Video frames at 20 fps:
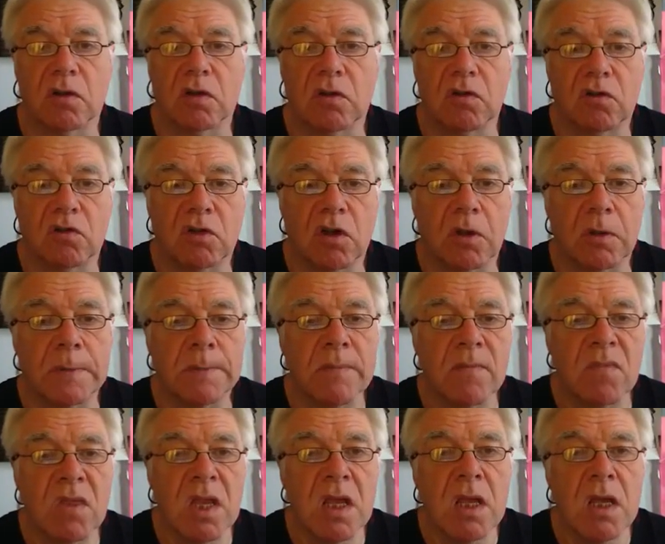show.
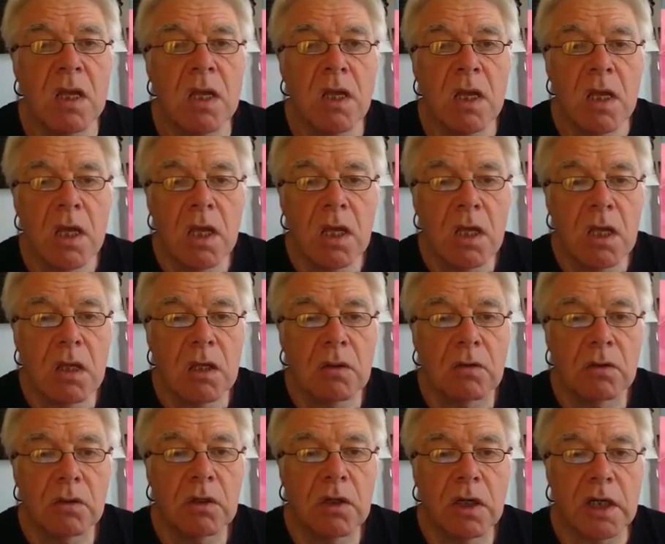
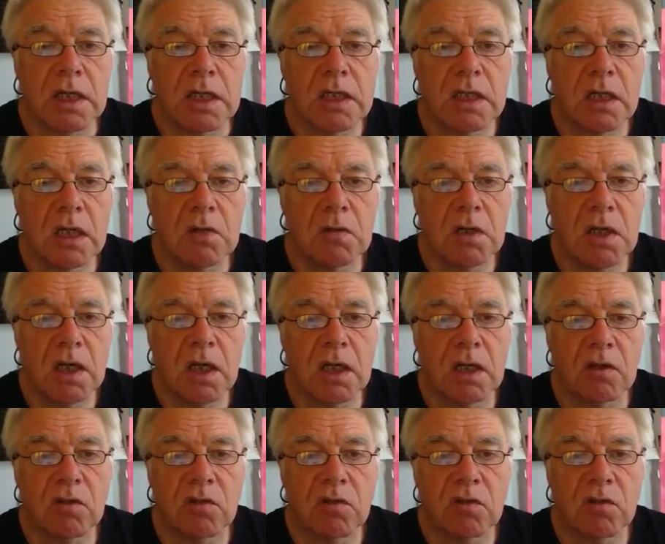Right. Okay.